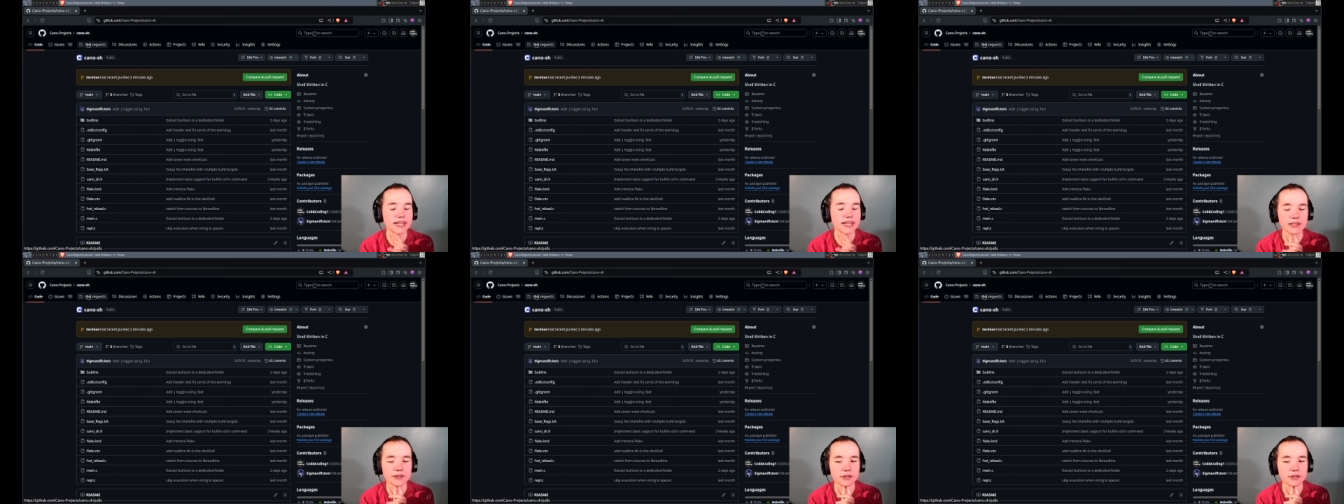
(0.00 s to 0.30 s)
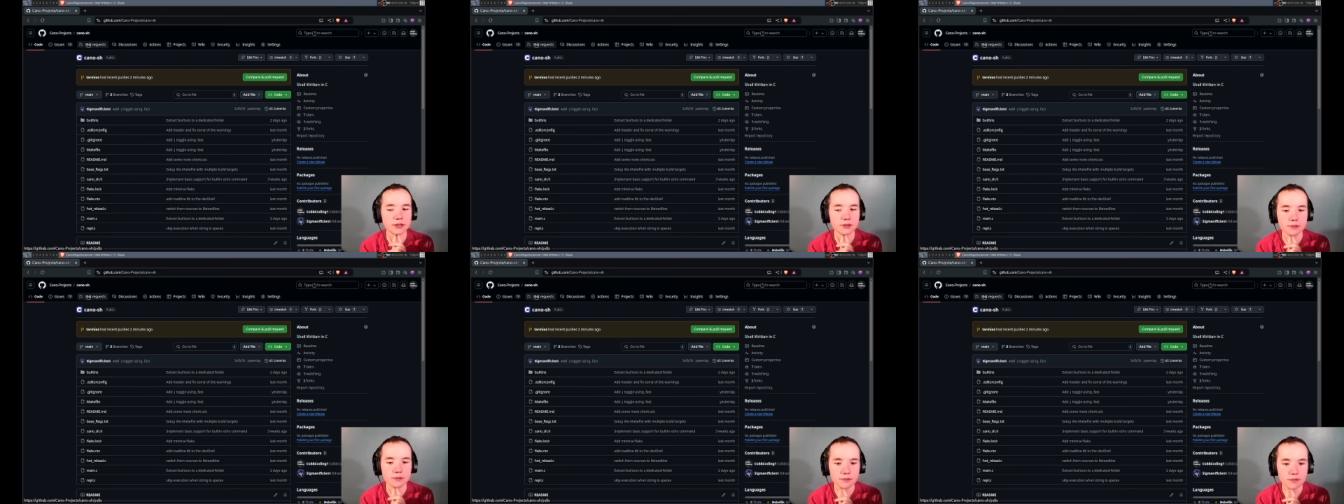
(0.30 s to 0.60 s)
I don't
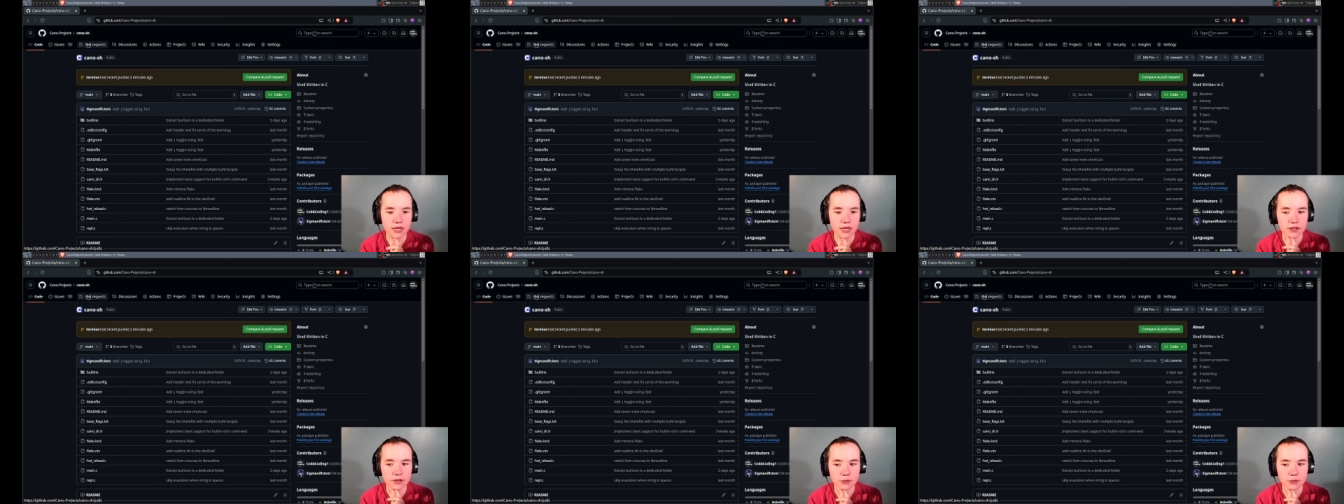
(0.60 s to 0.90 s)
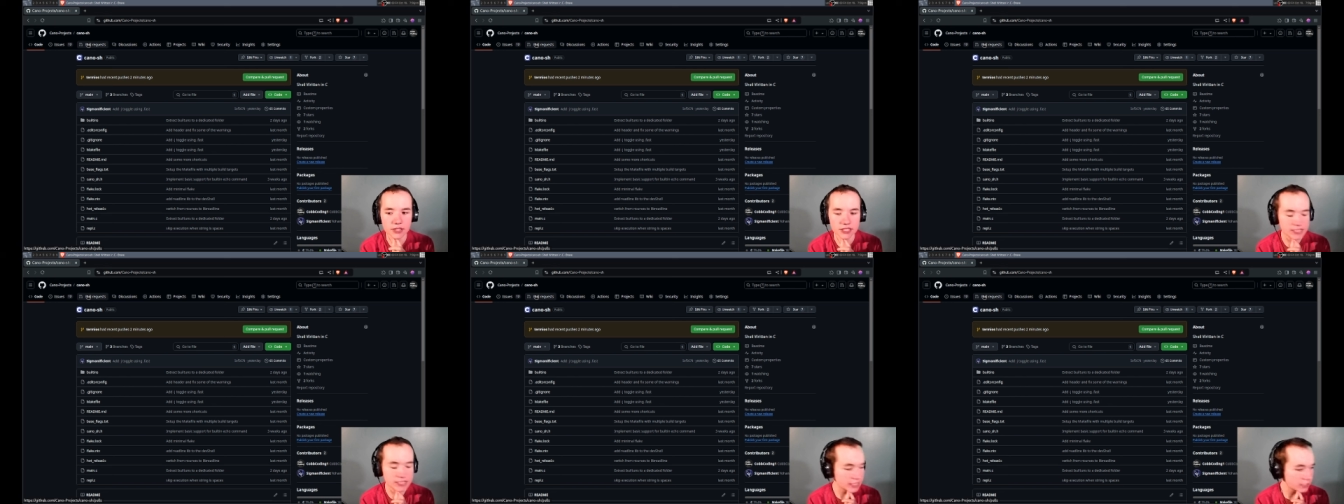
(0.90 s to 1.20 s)
know. I don't know
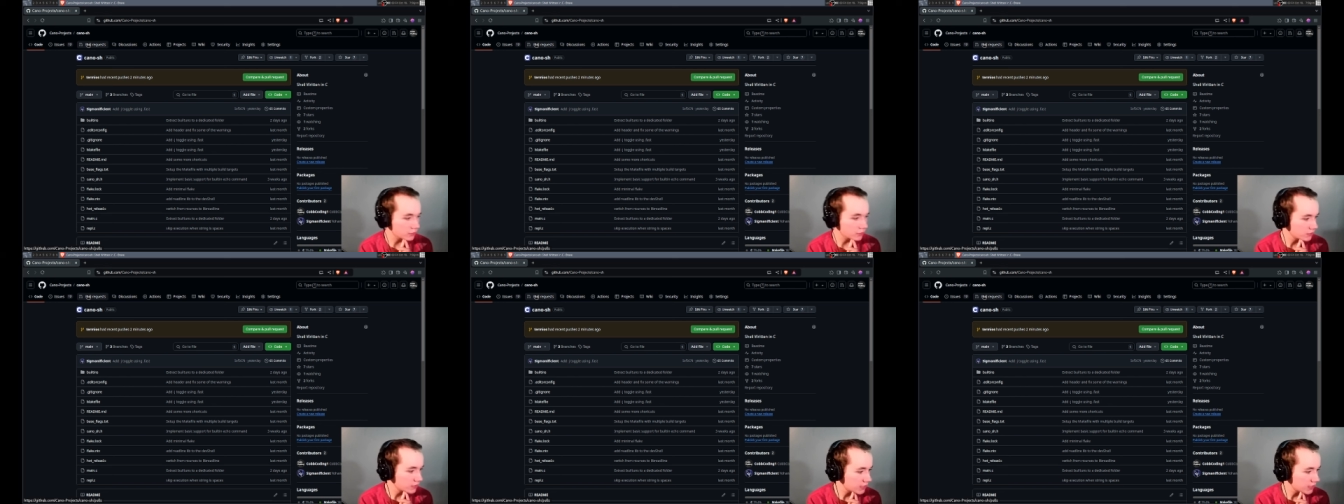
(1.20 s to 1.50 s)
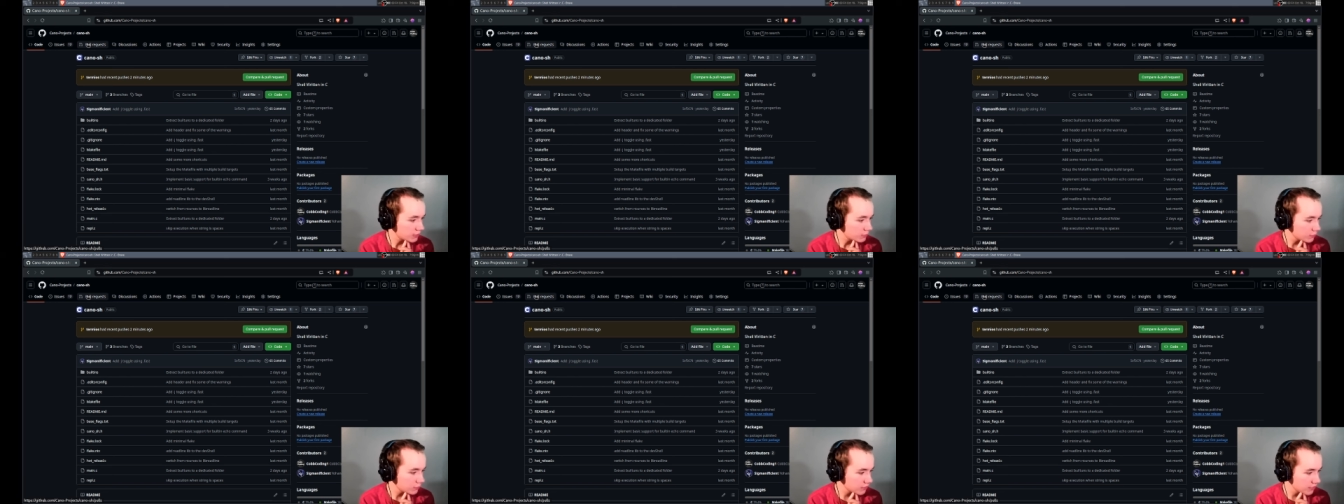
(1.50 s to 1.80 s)
what his schedule
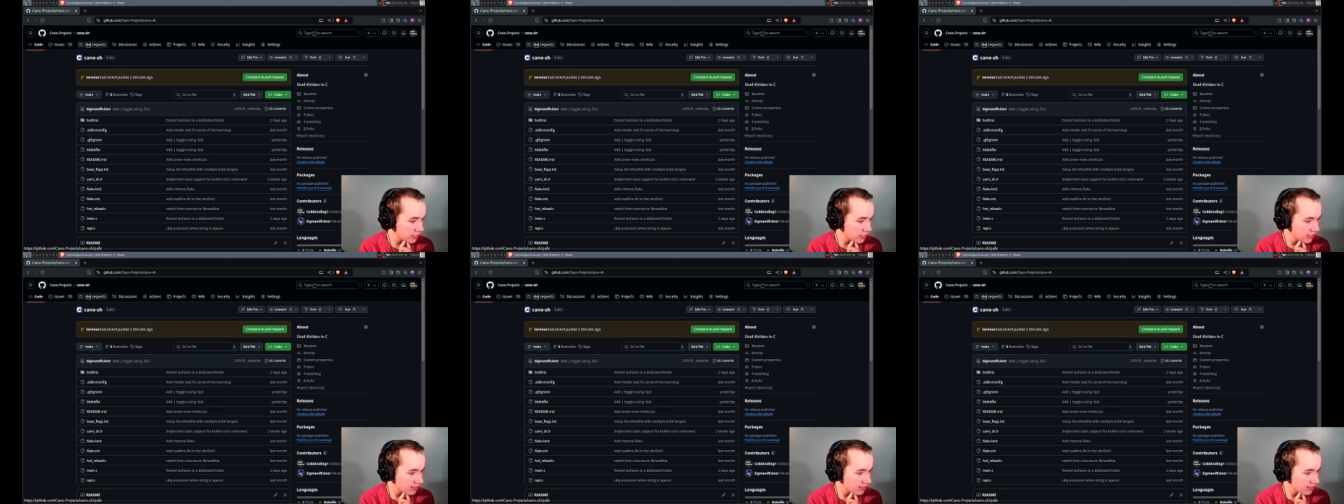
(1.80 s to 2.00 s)
is. We'll see.